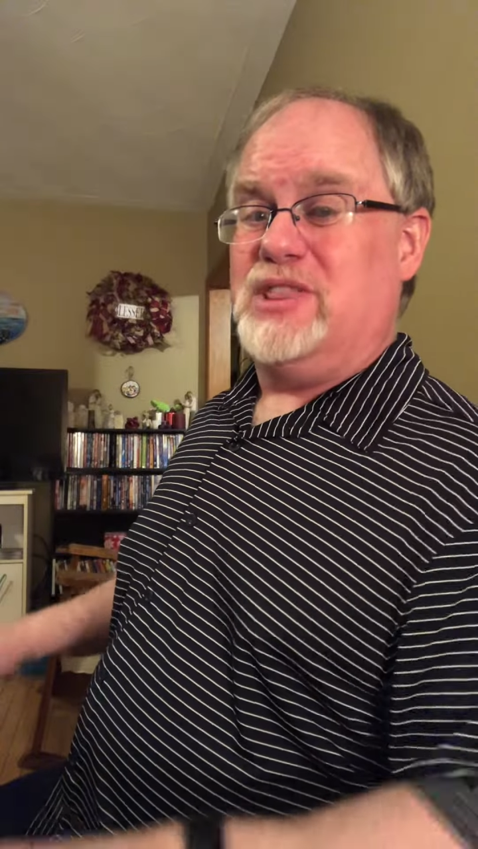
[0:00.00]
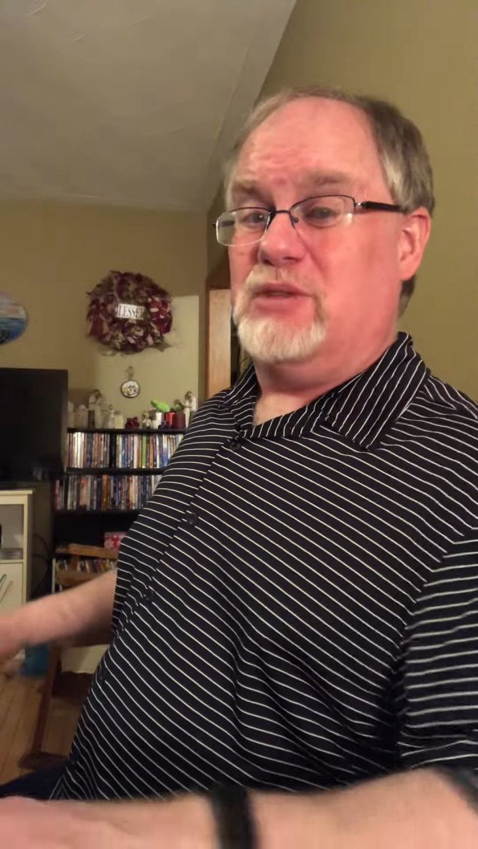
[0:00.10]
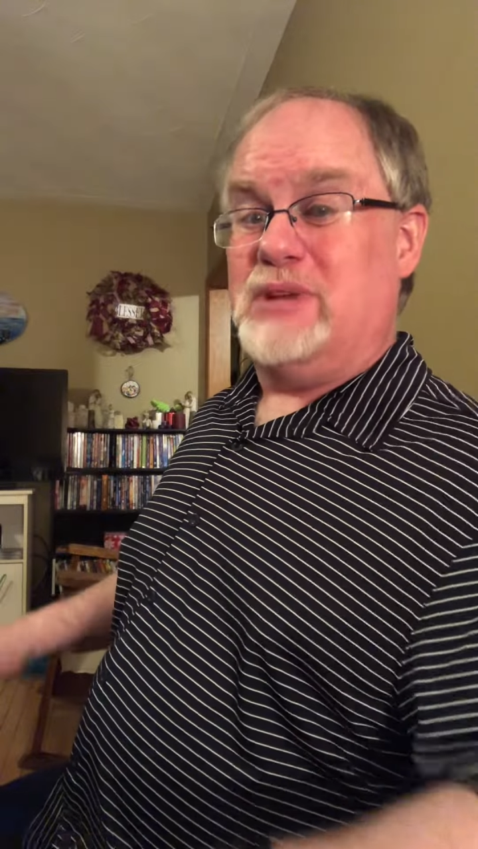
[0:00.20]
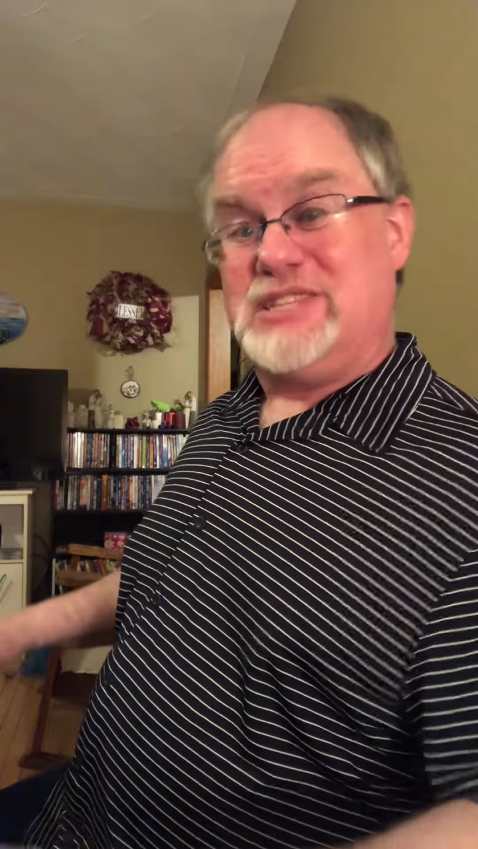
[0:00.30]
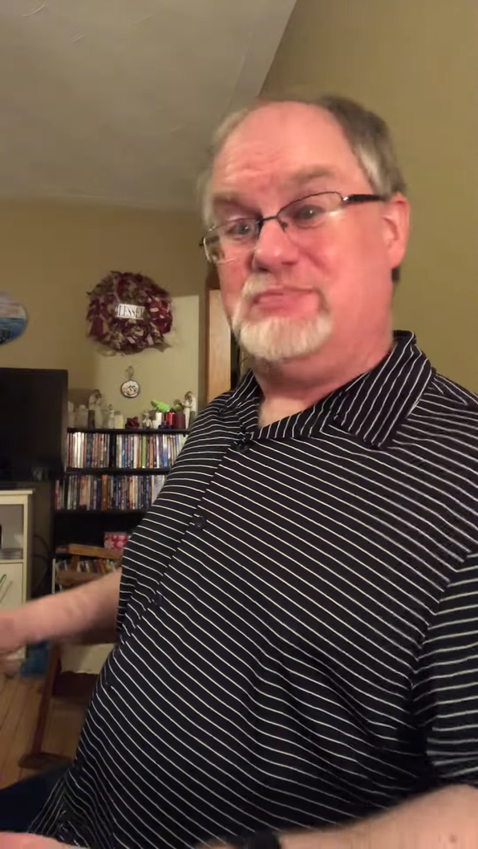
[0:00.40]
there
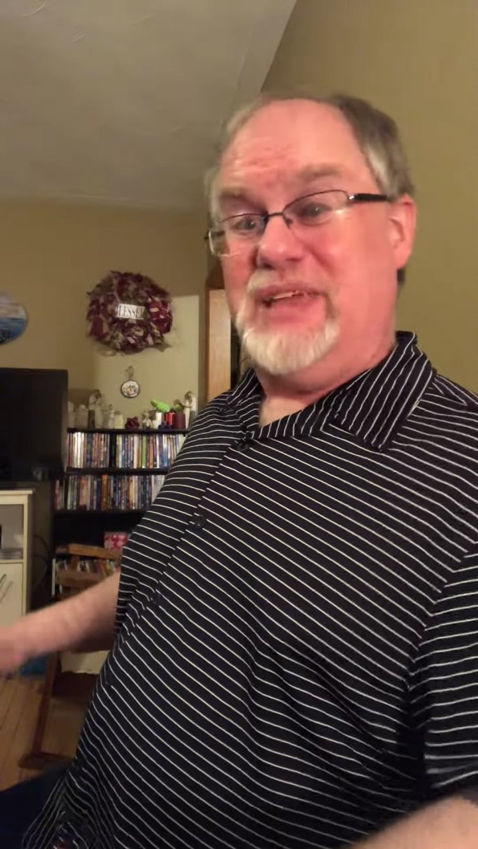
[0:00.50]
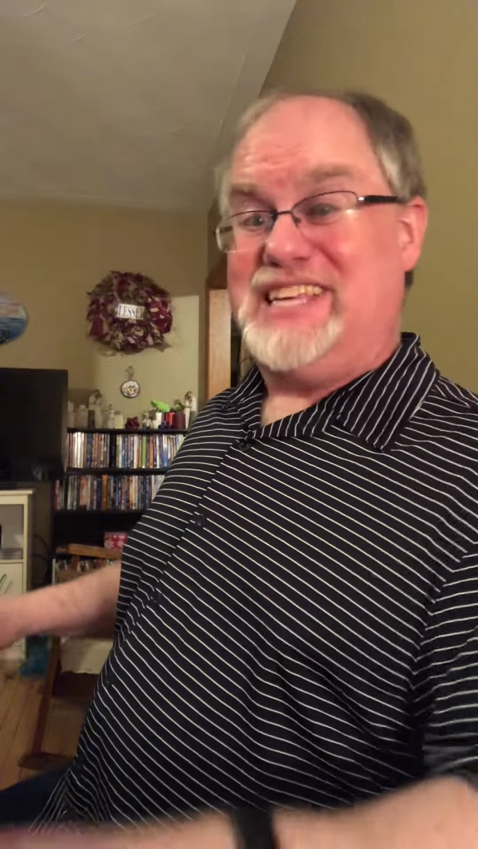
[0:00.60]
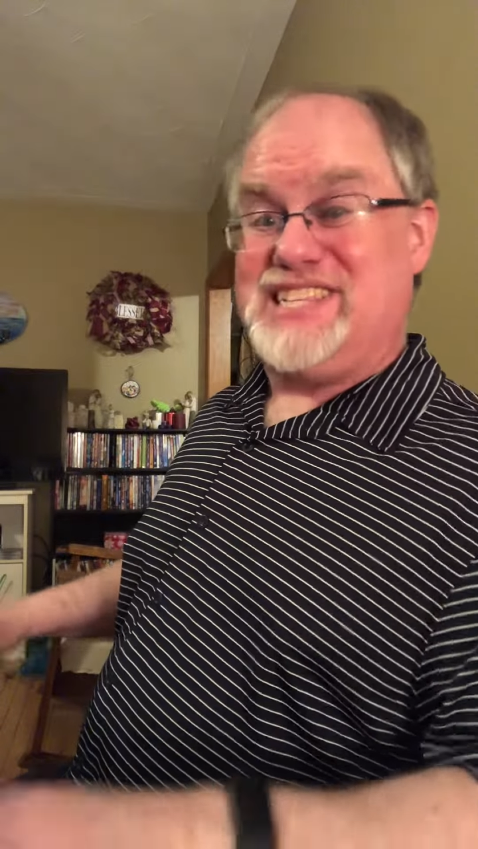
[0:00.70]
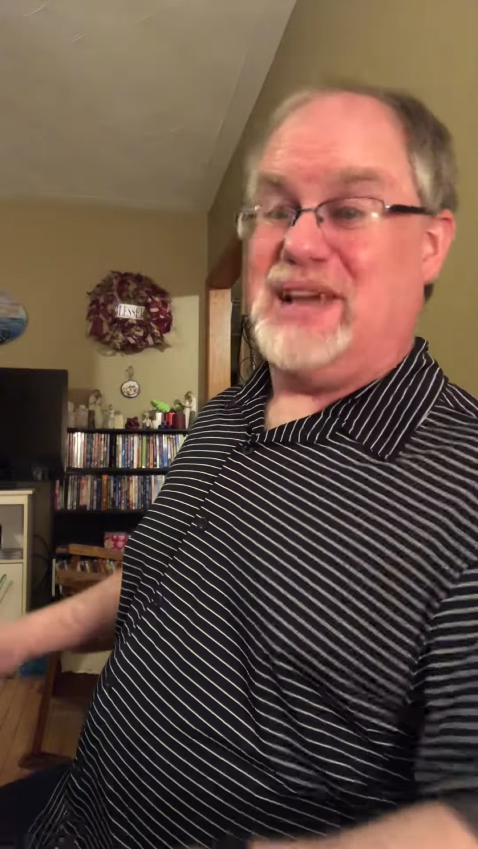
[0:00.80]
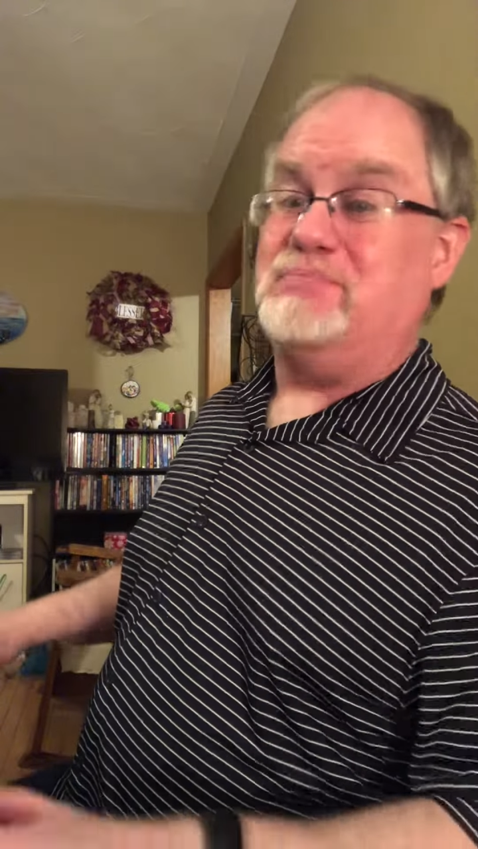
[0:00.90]
must be
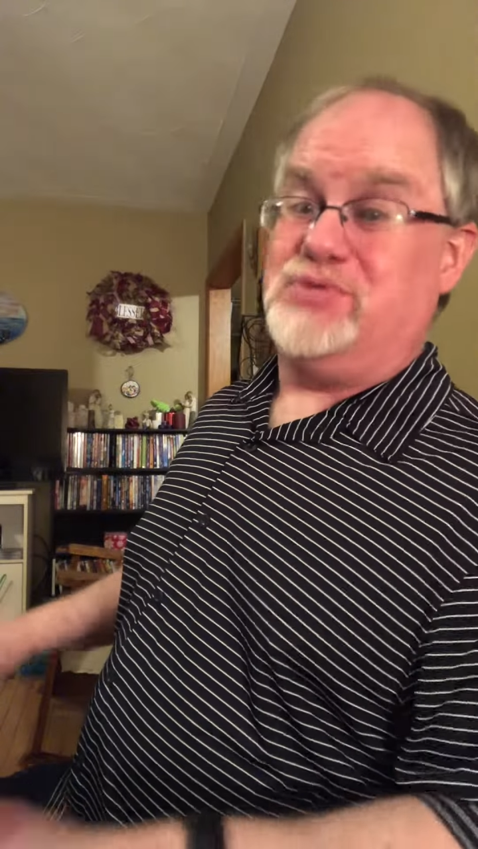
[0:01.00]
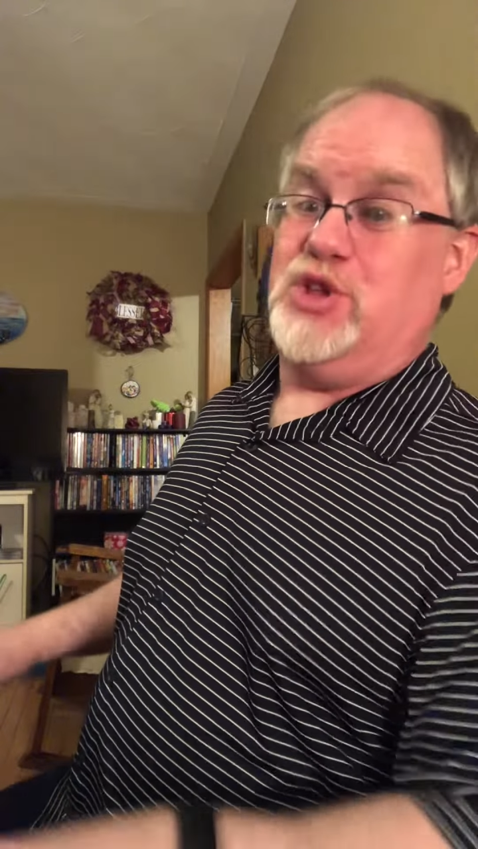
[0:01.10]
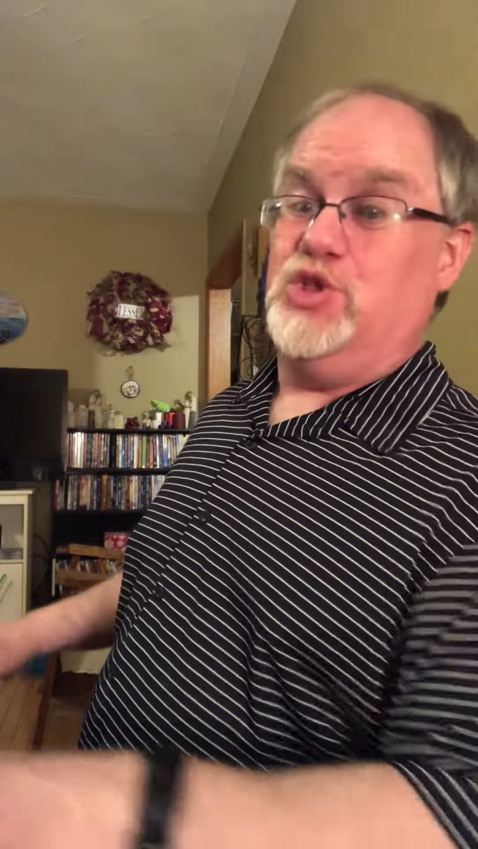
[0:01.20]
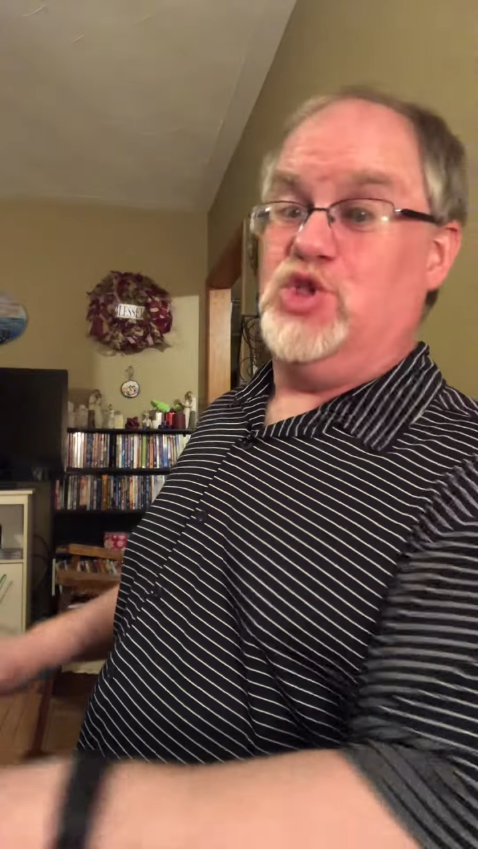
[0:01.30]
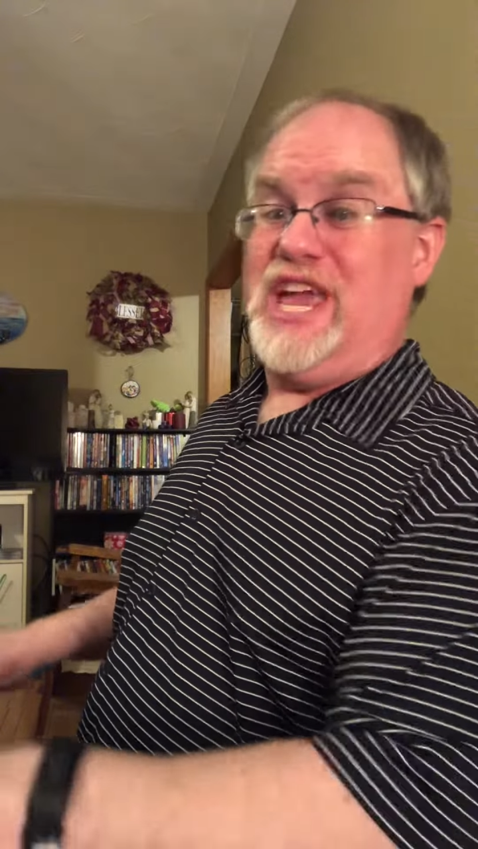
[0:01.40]
something